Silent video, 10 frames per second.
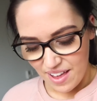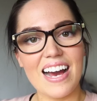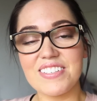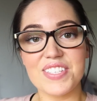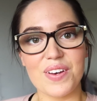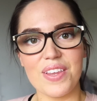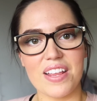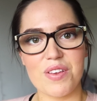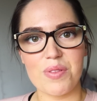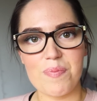I just got
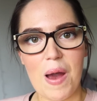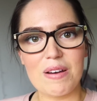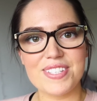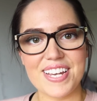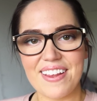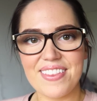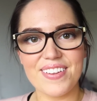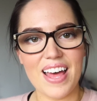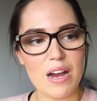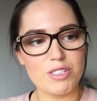that through the post and I
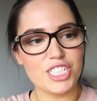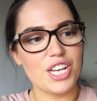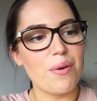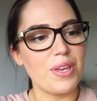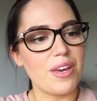thought that I would show